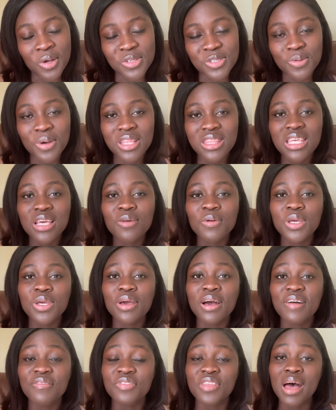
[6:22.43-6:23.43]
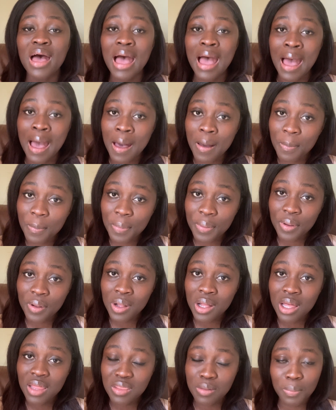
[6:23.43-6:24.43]
So I think when you have the app,
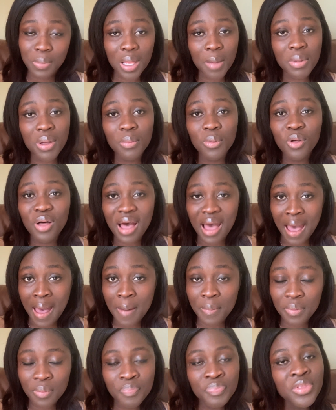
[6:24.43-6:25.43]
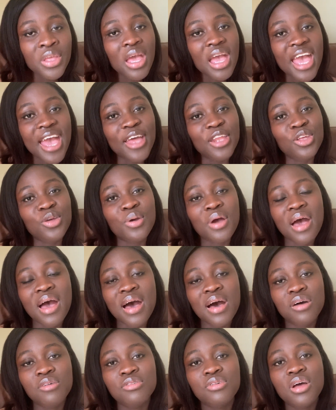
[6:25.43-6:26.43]
the Plabable app, and you
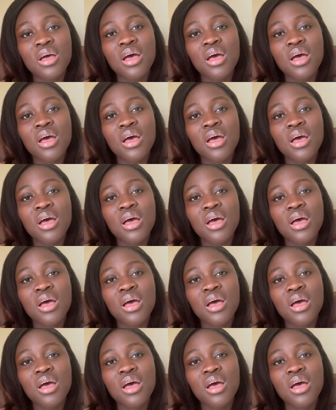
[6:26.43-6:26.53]
have